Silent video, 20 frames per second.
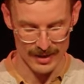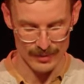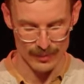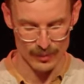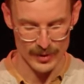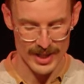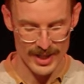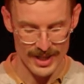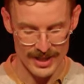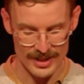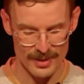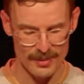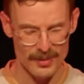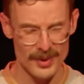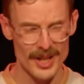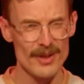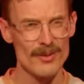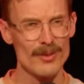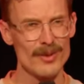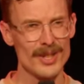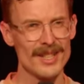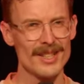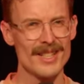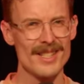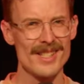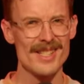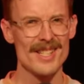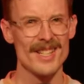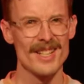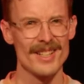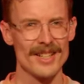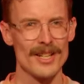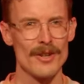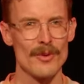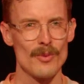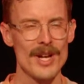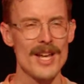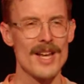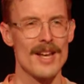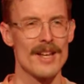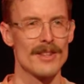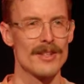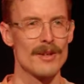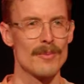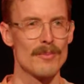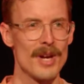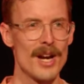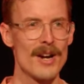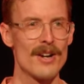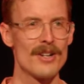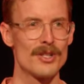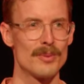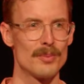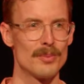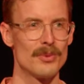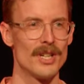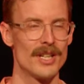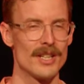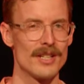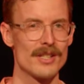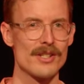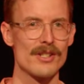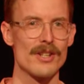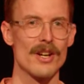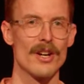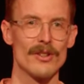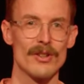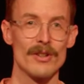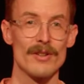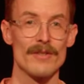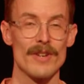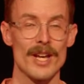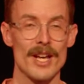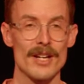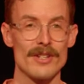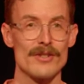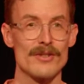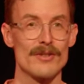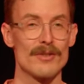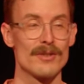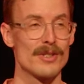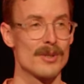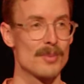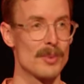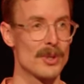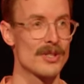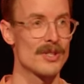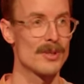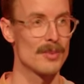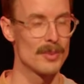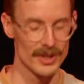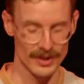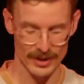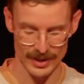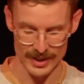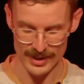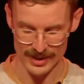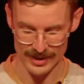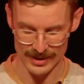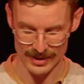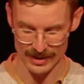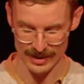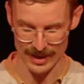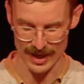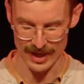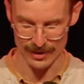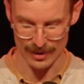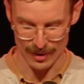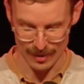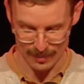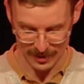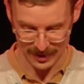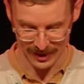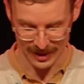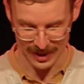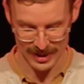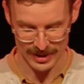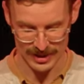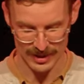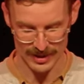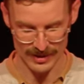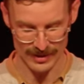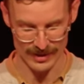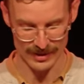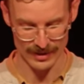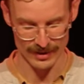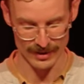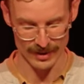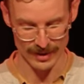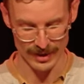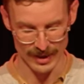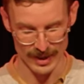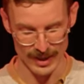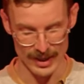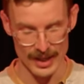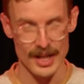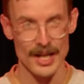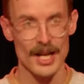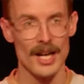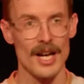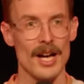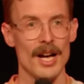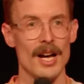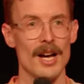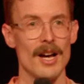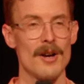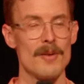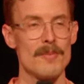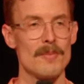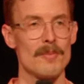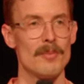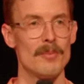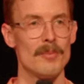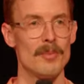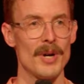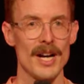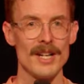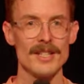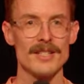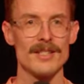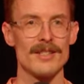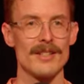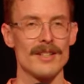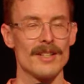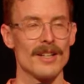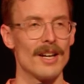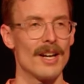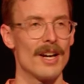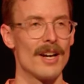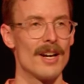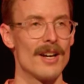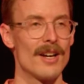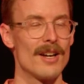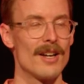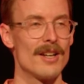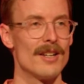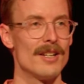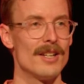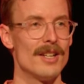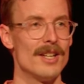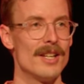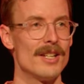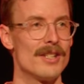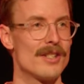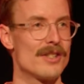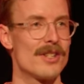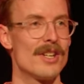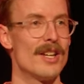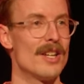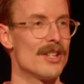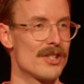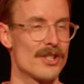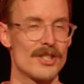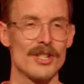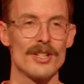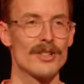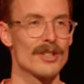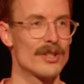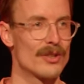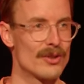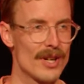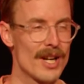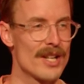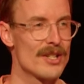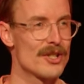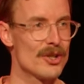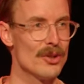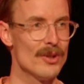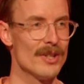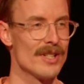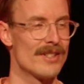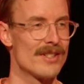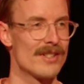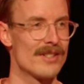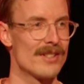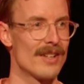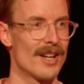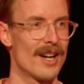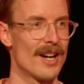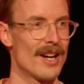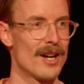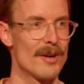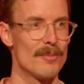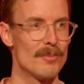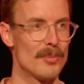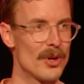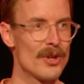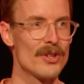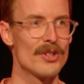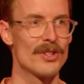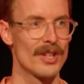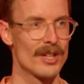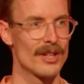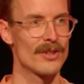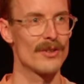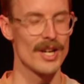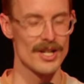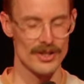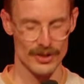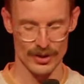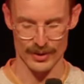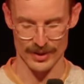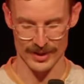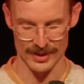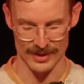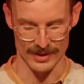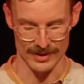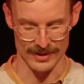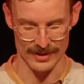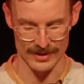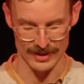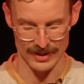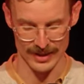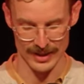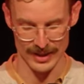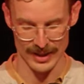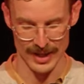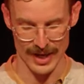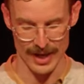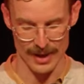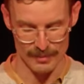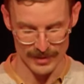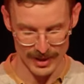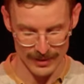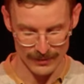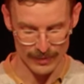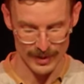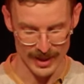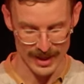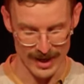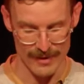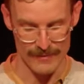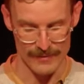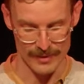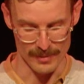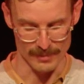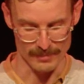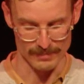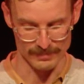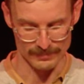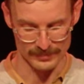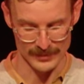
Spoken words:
We need to be realistically aware that marriage brings a lot of extra responsibilities and complications, but it's still a great choice. Both are great choices if we have them.